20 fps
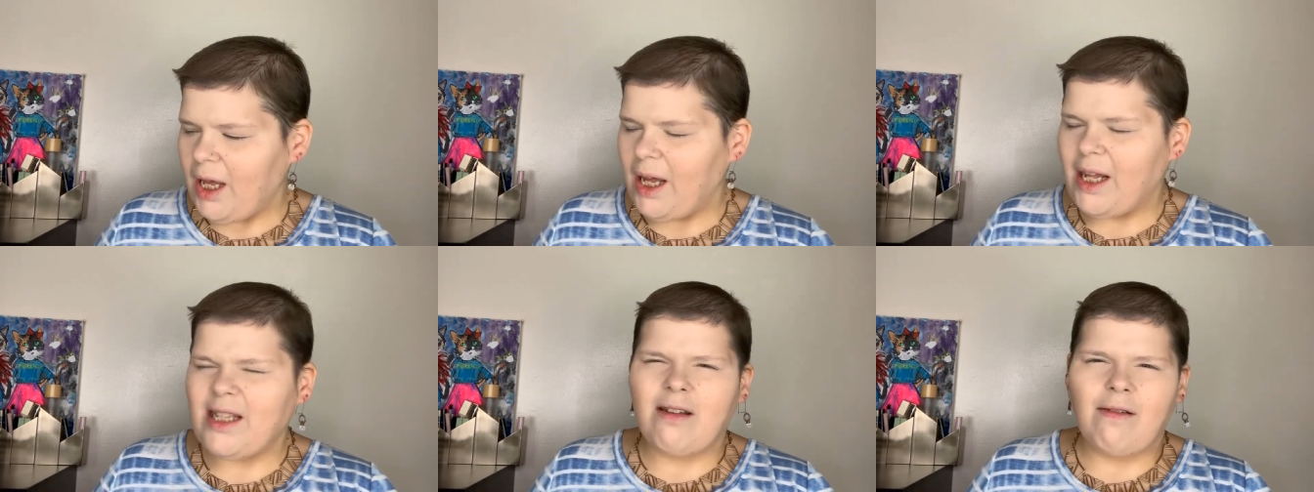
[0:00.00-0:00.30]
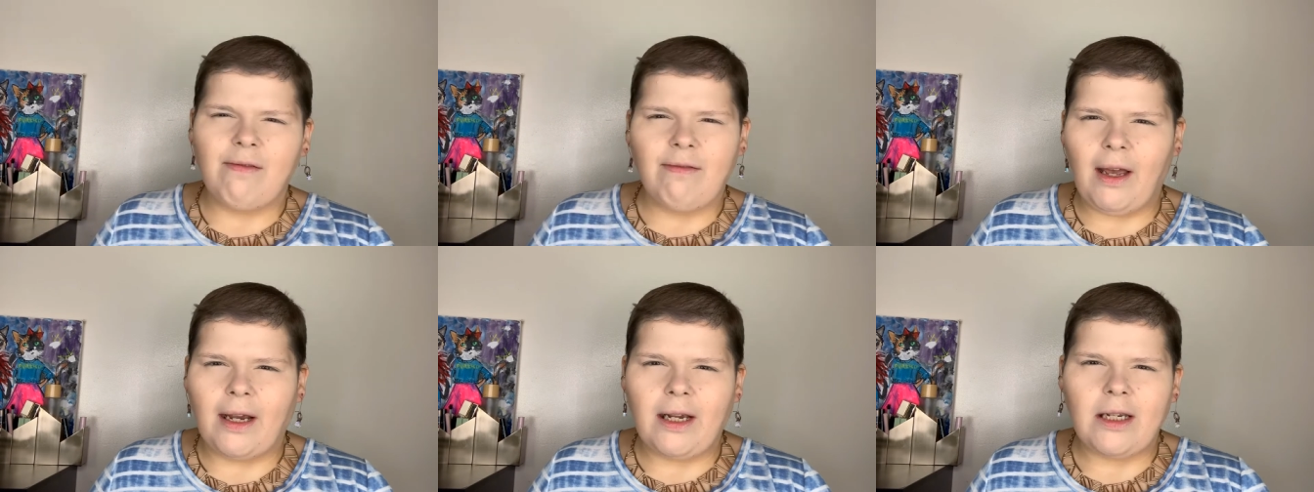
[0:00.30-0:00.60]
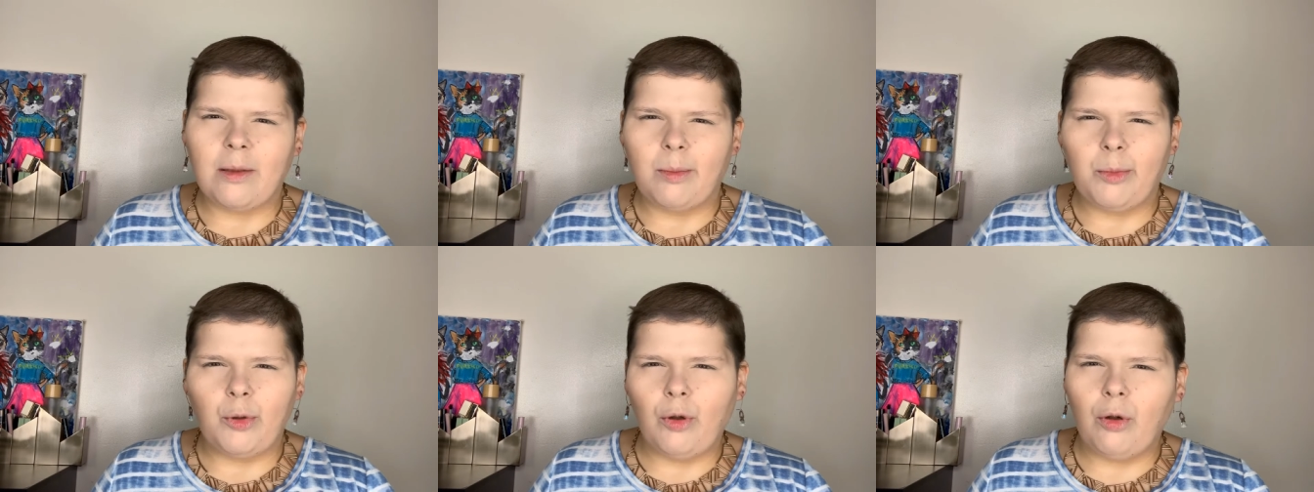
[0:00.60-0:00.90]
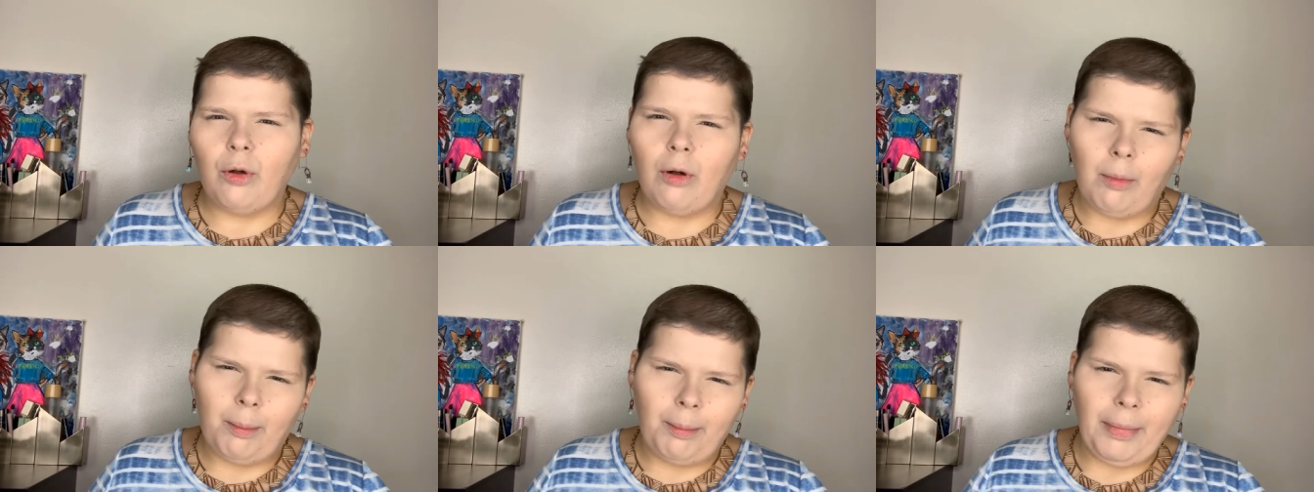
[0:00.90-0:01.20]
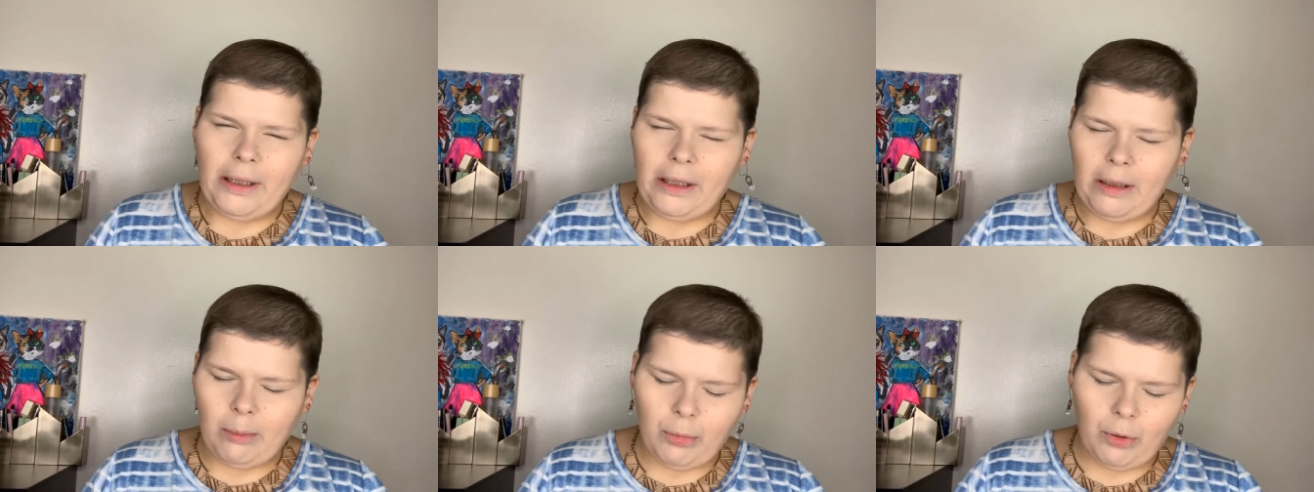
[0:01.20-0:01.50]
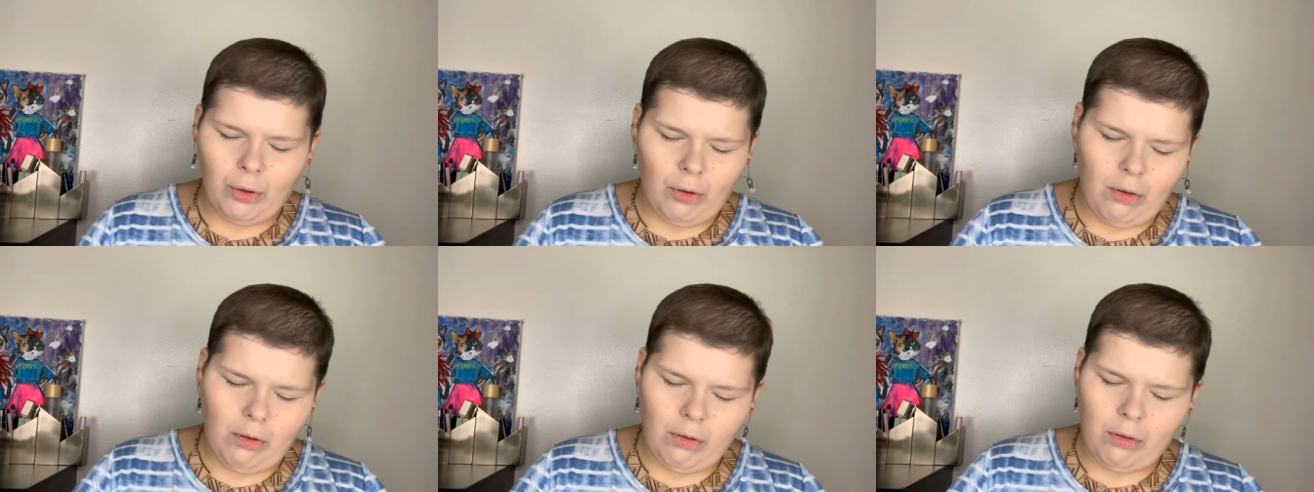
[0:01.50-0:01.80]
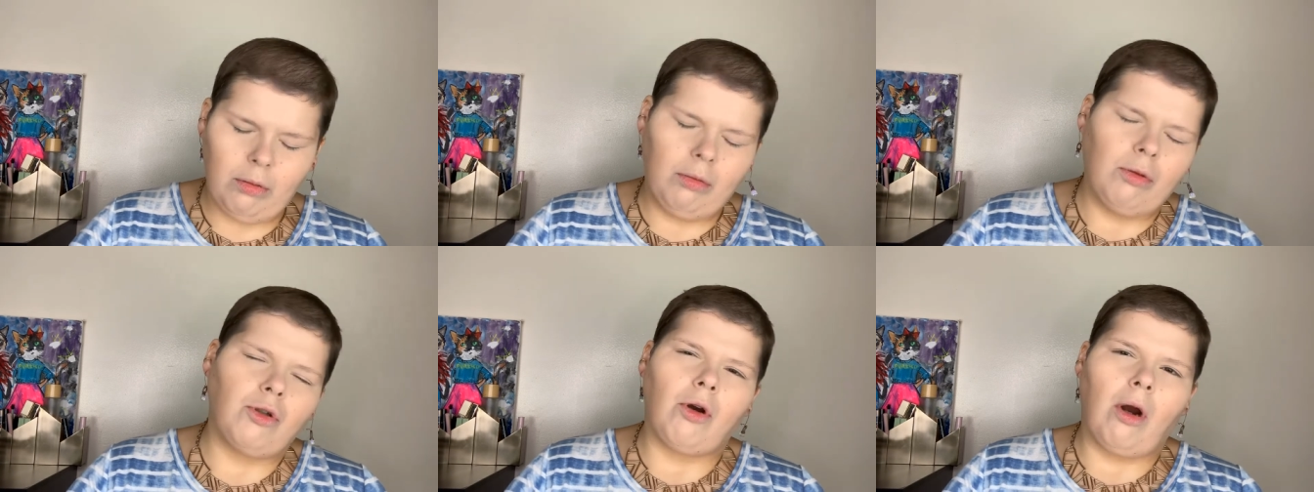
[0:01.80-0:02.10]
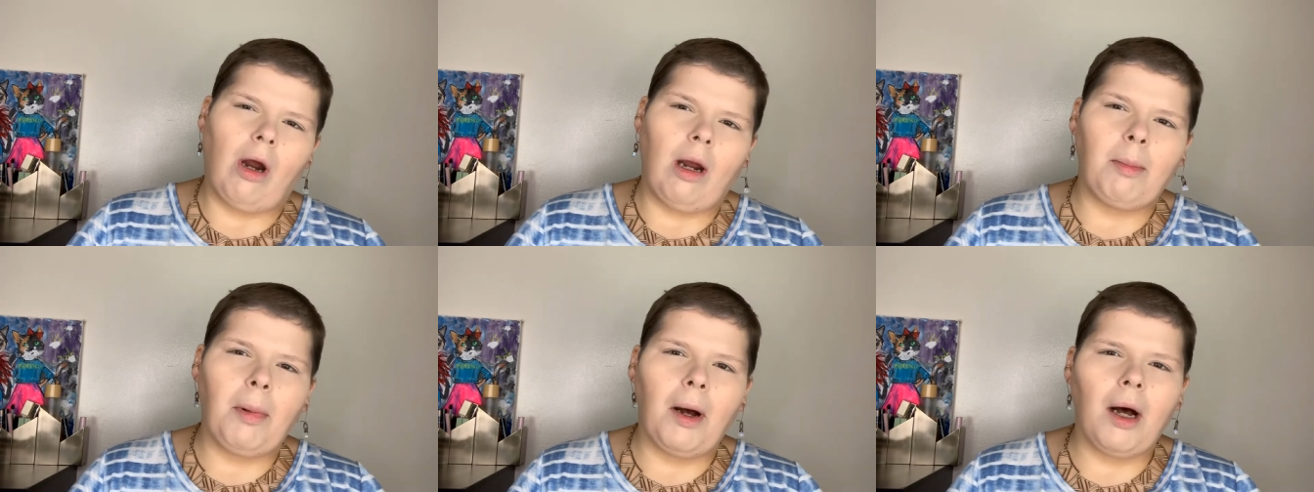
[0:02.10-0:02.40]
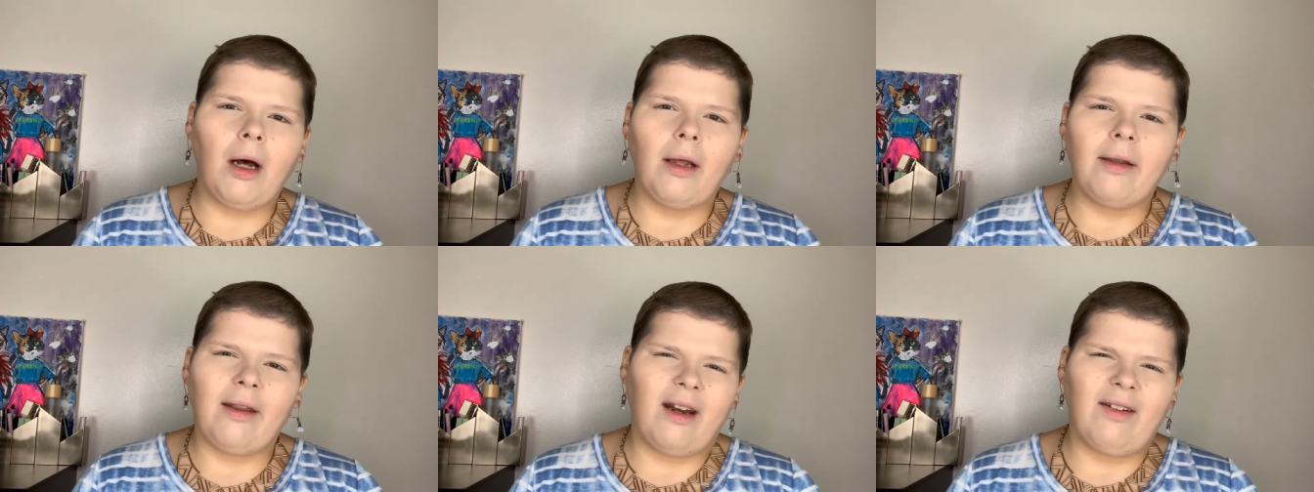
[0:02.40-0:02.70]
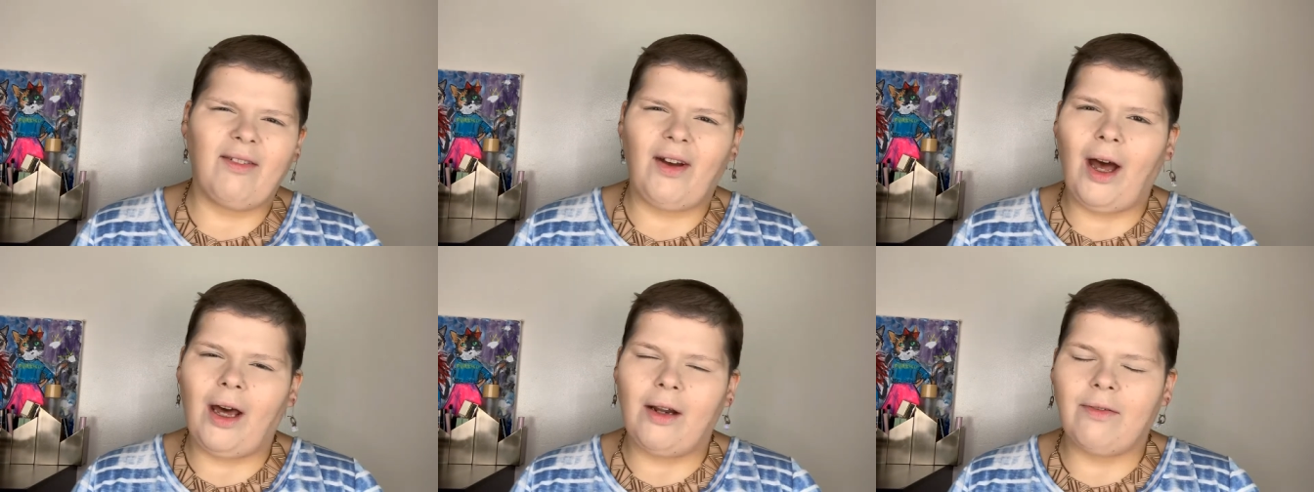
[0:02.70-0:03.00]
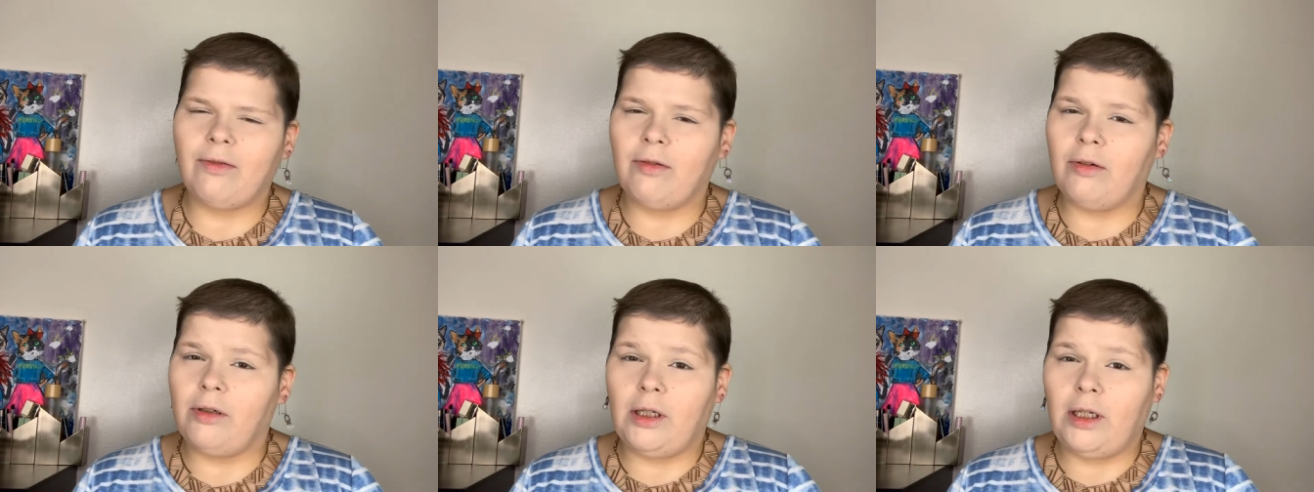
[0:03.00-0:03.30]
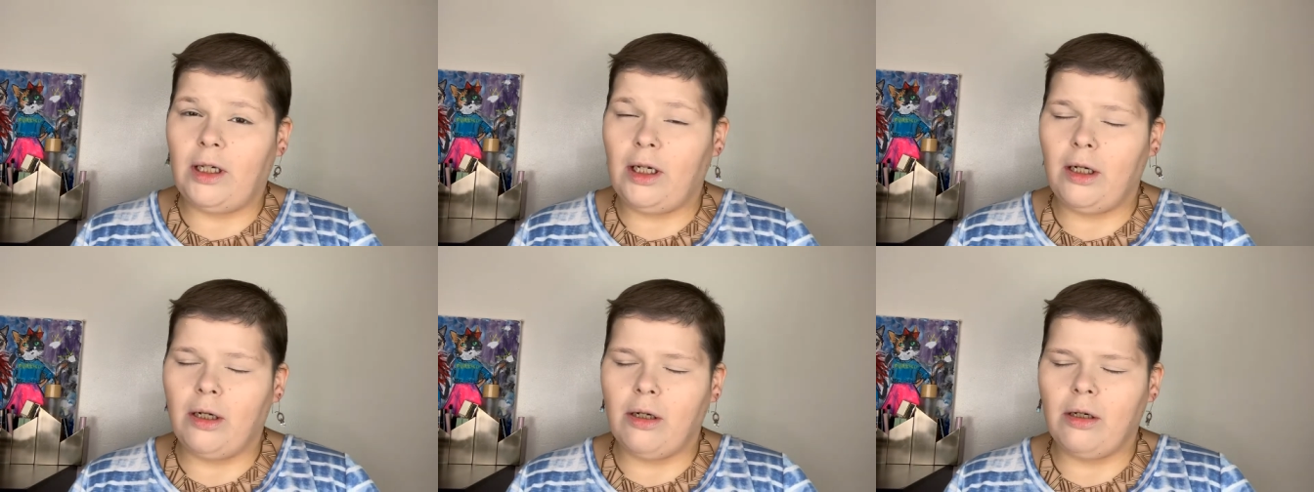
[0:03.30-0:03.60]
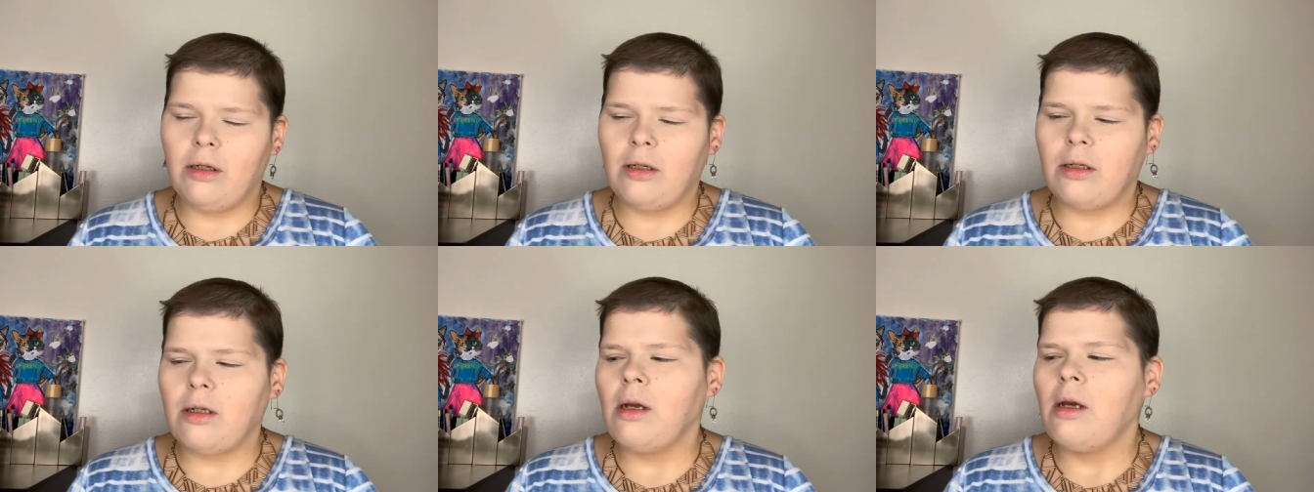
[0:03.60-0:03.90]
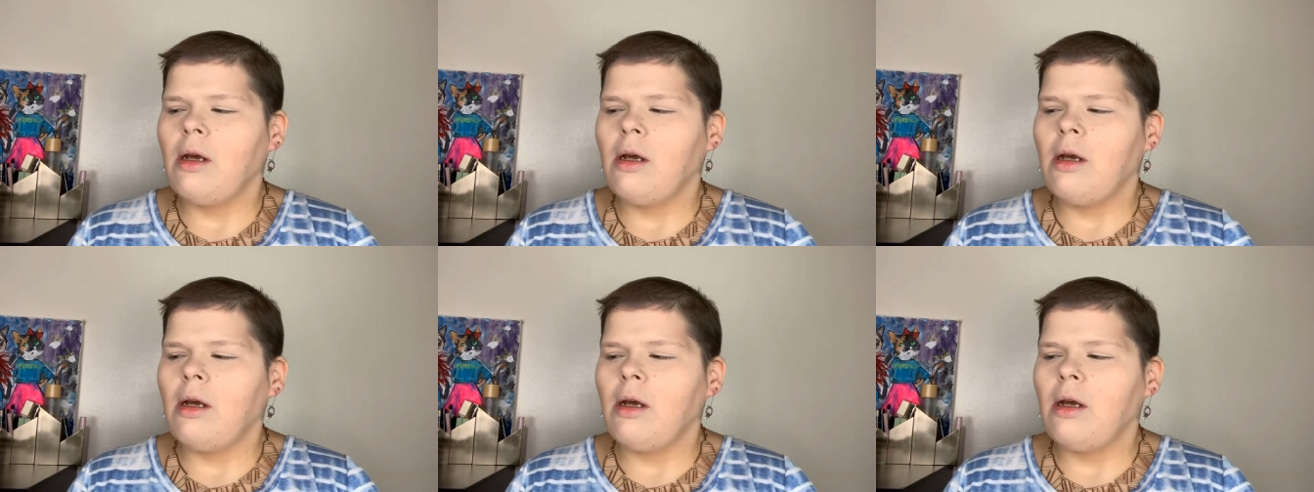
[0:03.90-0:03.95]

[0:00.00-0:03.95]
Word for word: it's a flexible bendable tripod that I've had for years